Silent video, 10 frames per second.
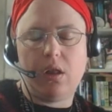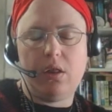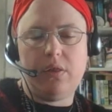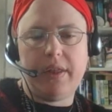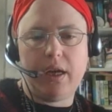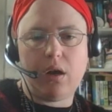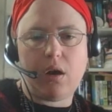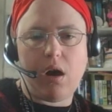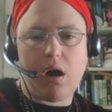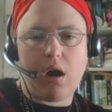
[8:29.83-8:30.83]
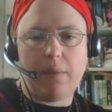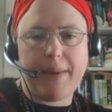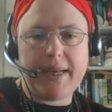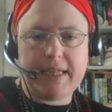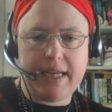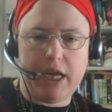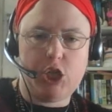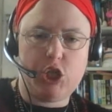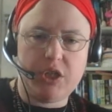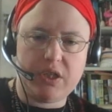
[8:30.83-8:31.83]
There are
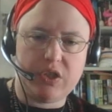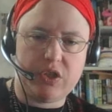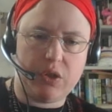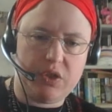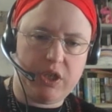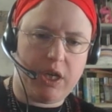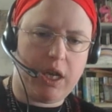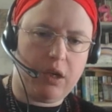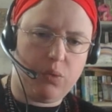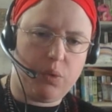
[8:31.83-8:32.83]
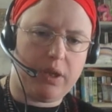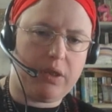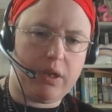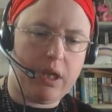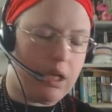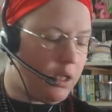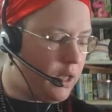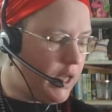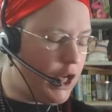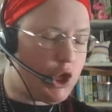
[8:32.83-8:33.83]
meditations associated with
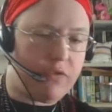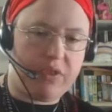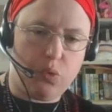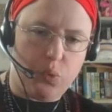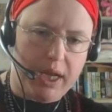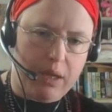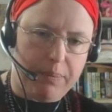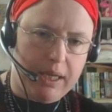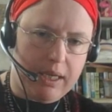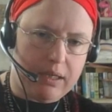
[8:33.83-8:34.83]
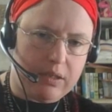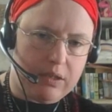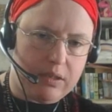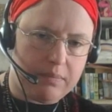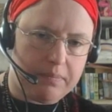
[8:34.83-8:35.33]
each of the week beads